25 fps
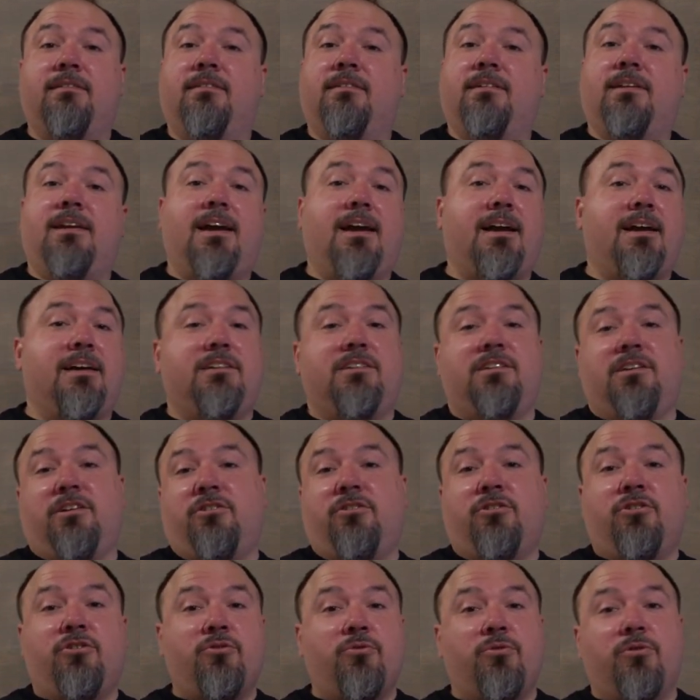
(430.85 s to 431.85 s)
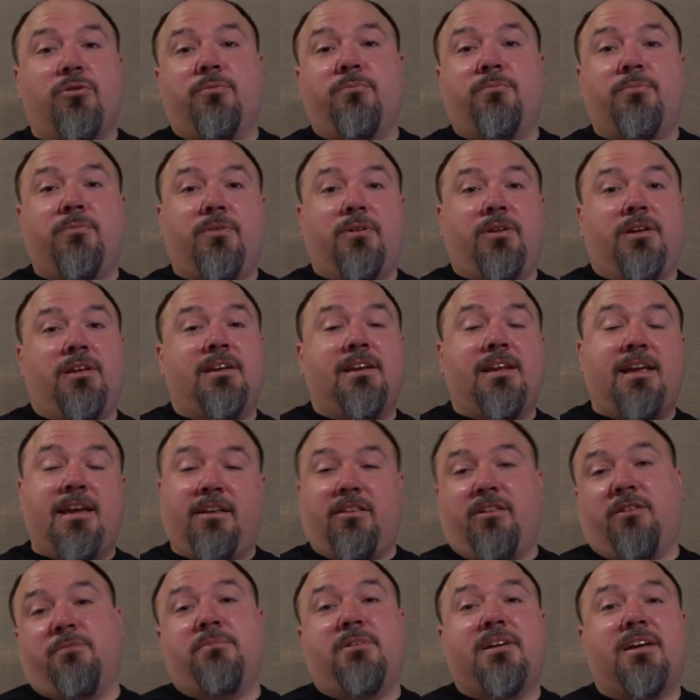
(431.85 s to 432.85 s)
you had to glue them and
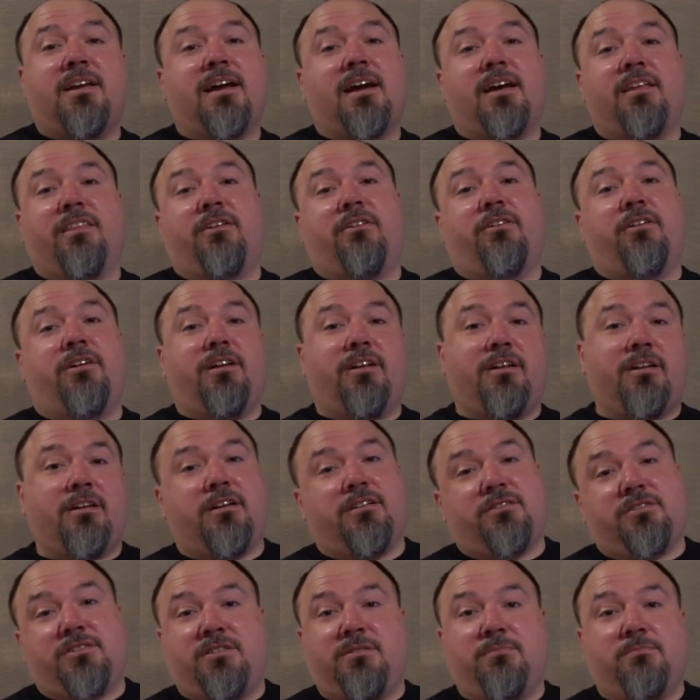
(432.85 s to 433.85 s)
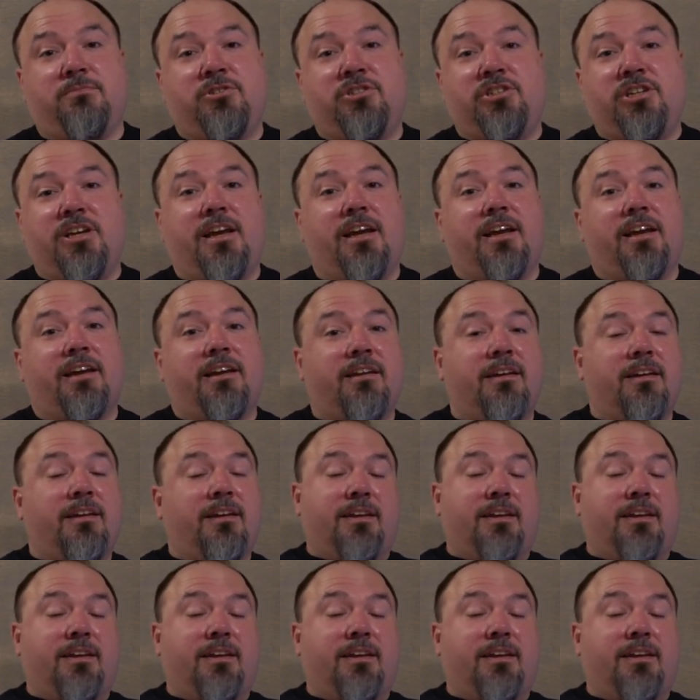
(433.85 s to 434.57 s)
nail them together in a custom jig.